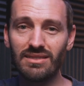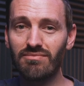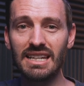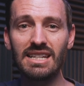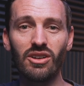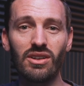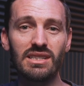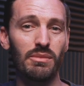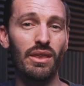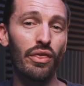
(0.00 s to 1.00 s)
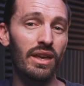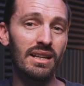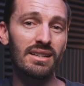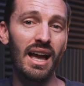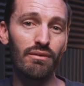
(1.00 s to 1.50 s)
These are some of the
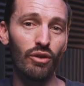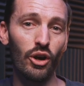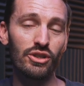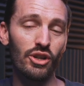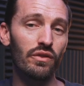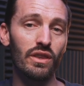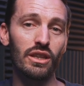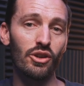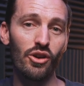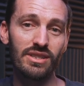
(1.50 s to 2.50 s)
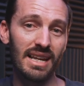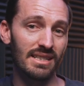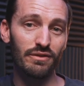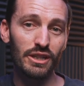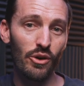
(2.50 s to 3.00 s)
things I've learned over the years as
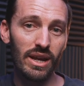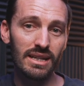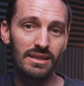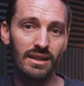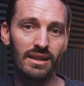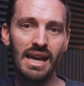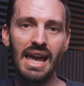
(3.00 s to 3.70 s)
a video editor,